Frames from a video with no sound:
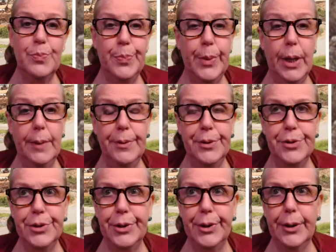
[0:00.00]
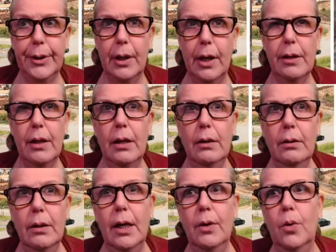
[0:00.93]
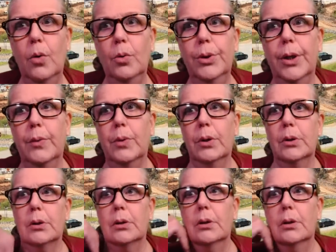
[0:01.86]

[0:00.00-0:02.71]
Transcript: babysitting. I, I don't know how old I was.